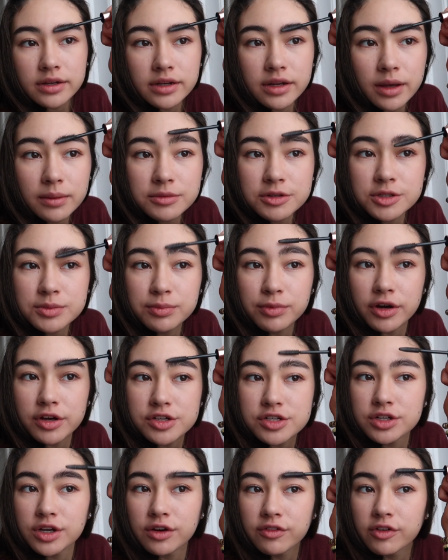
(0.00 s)
Now I'm just
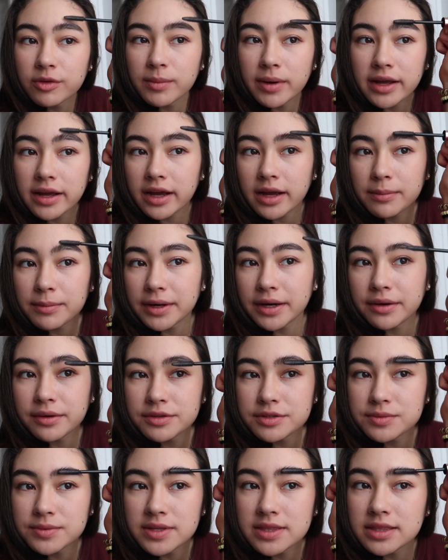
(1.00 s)
brushing over my
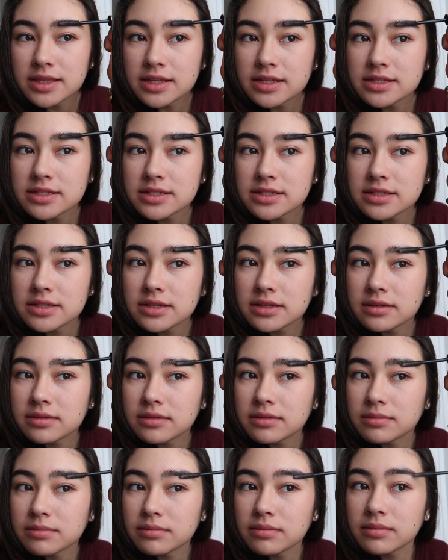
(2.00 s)
eyebrows with this
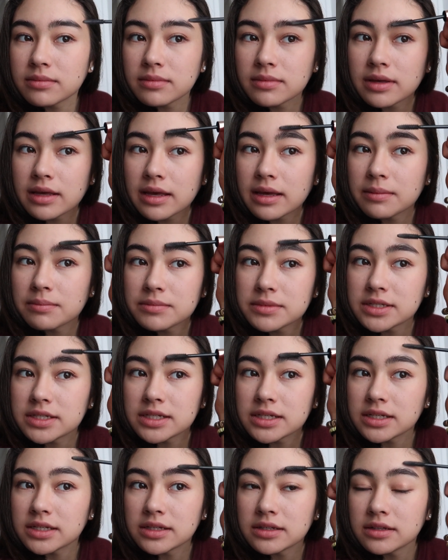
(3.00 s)

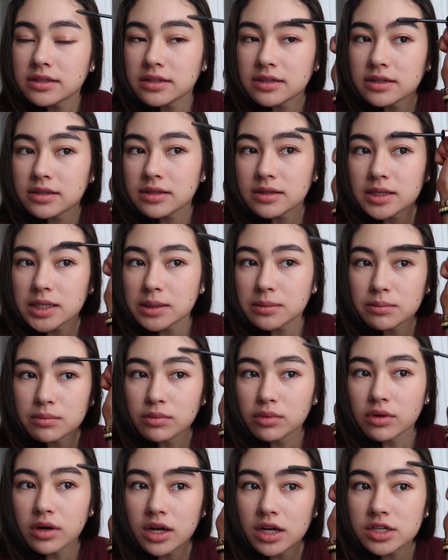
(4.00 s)
empty
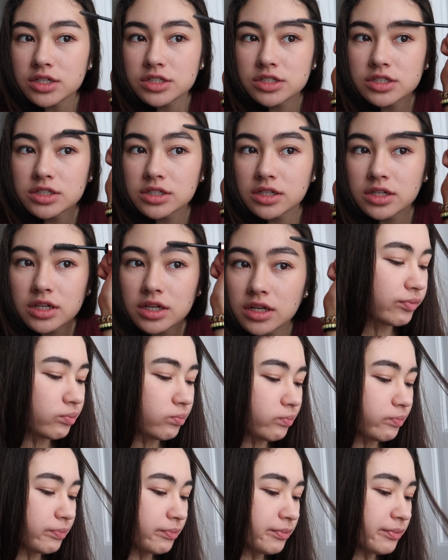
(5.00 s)
brush.
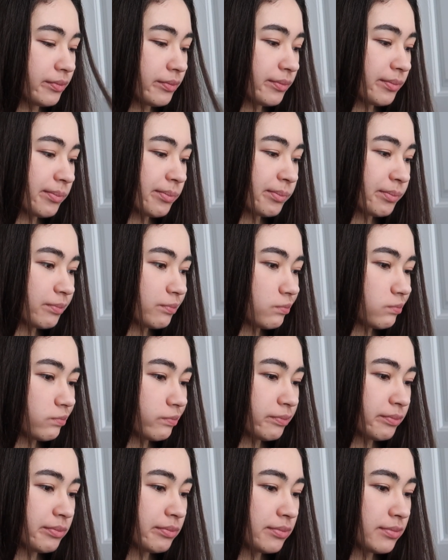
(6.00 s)

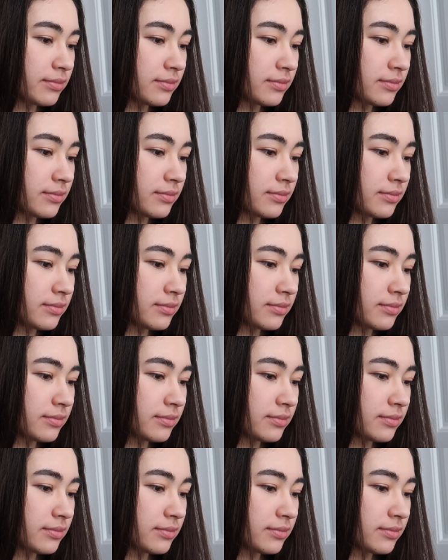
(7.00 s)
I'm